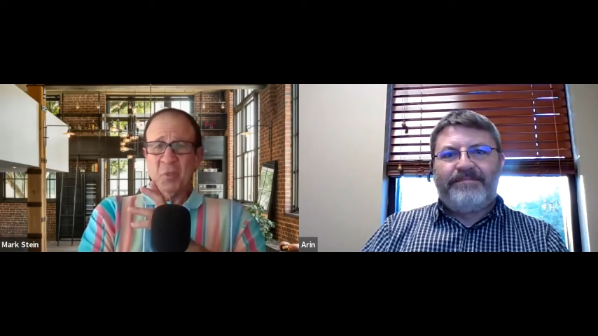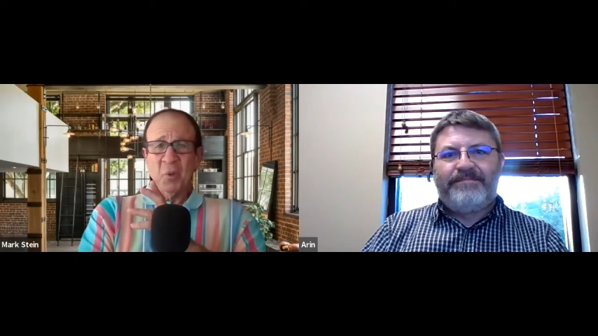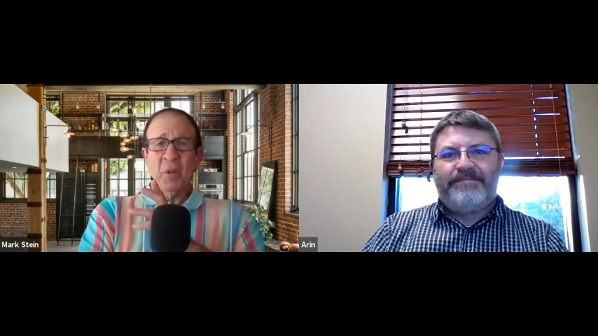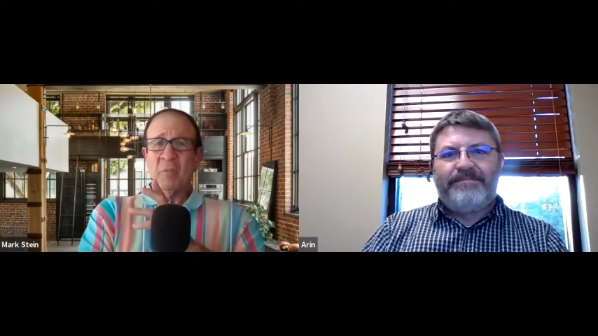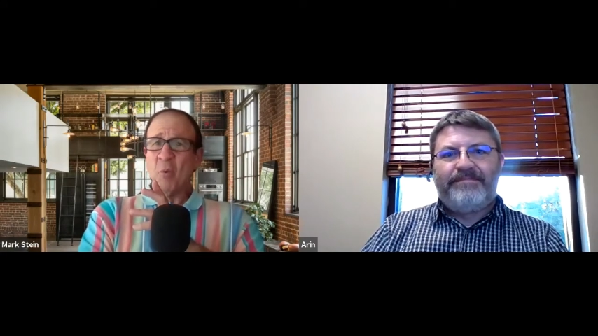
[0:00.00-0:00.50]

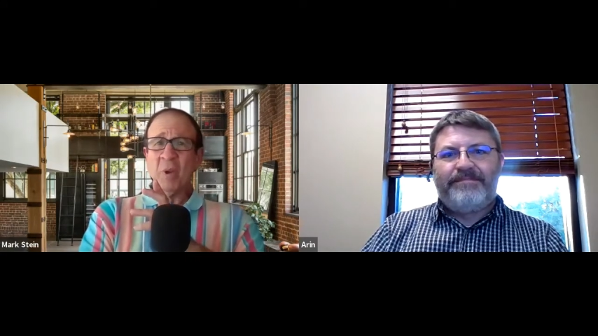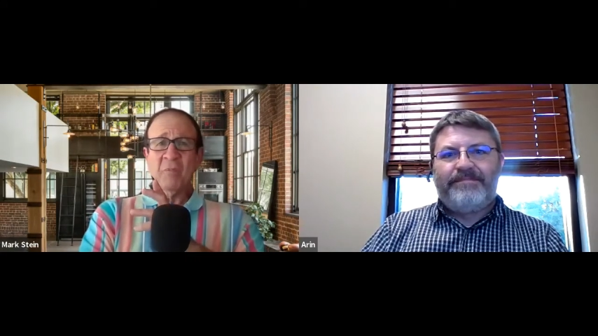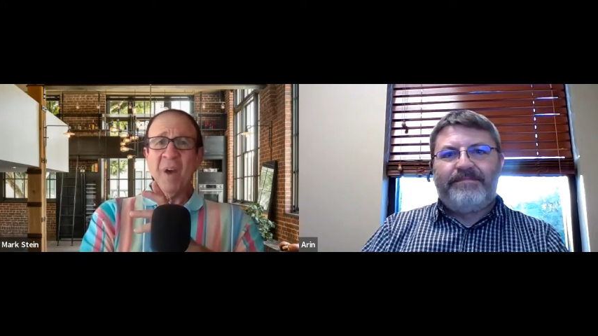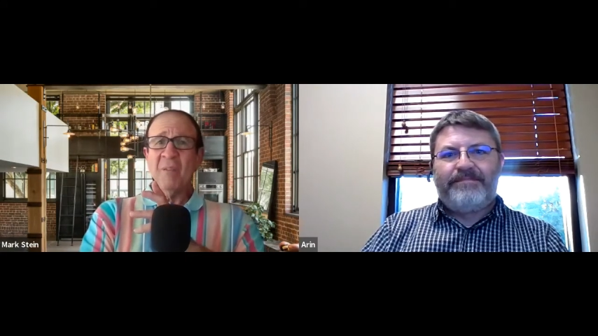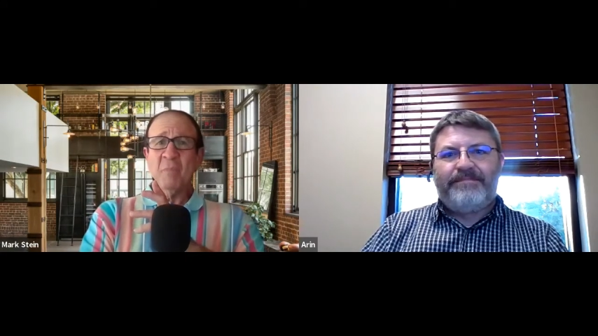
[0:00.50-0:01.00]
Speaker 1: thirty,
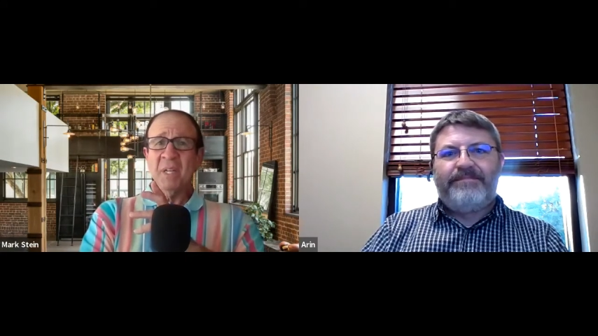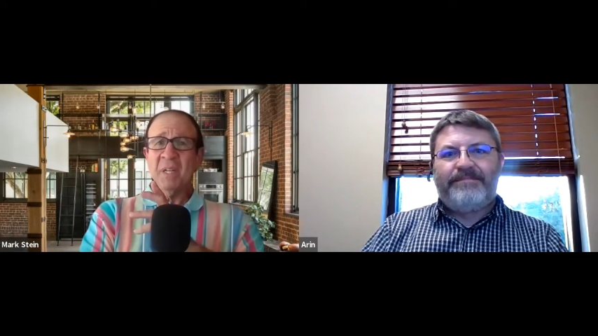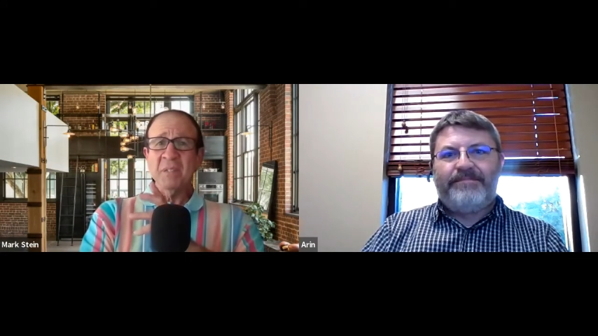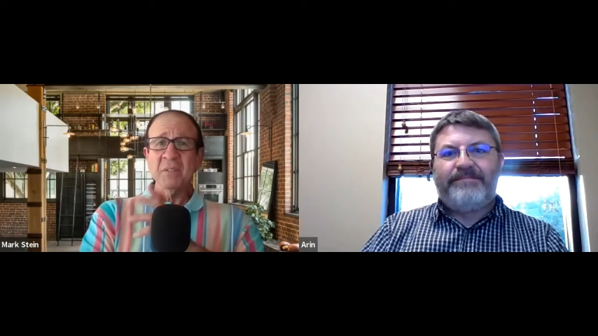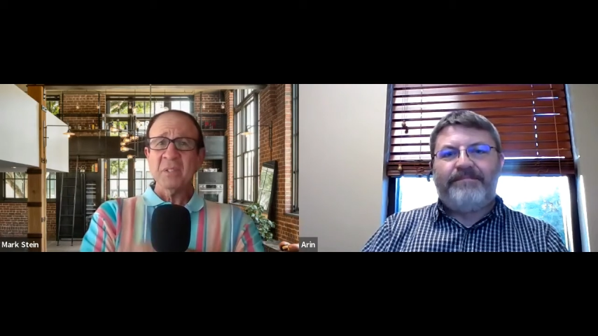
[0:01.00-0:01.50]
forty-five
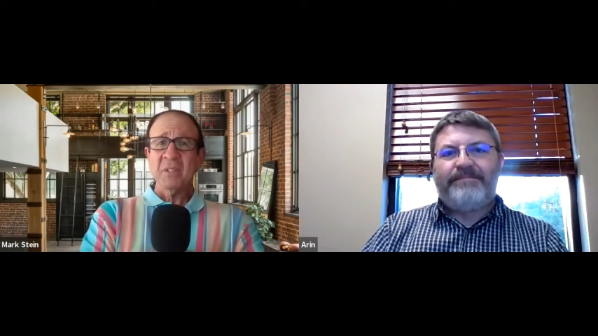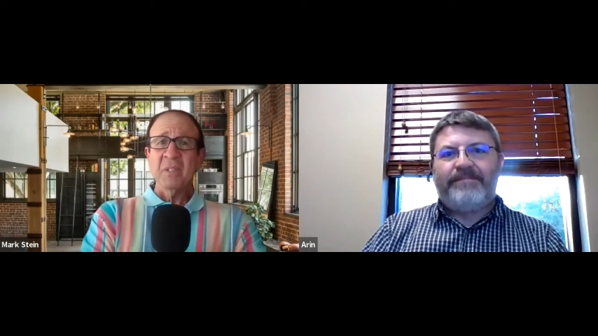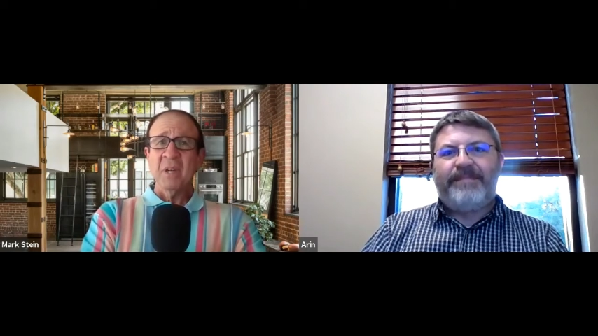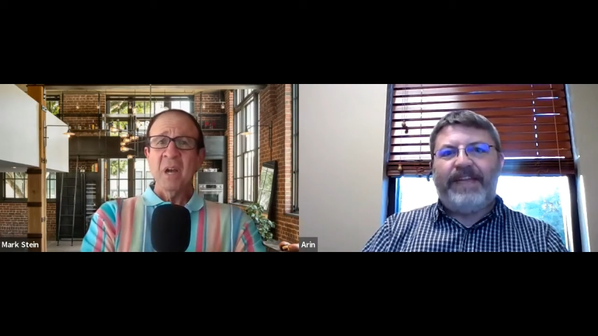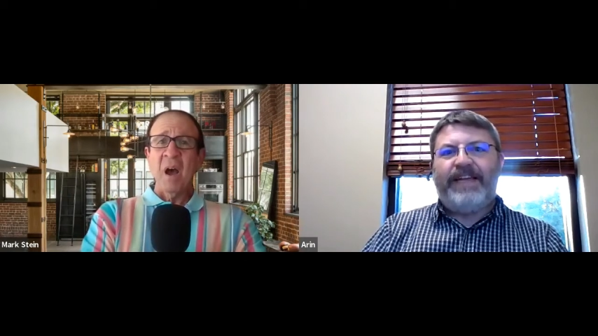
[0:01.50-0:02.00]
minutes.
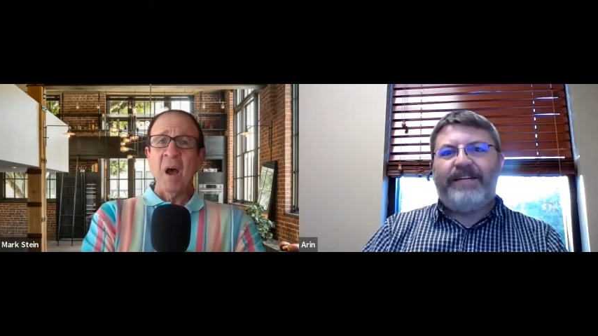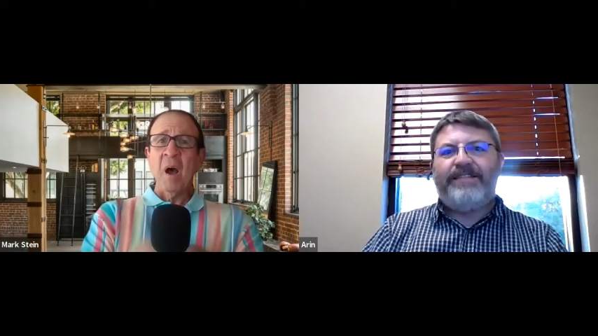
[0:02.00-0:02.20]
Yeah.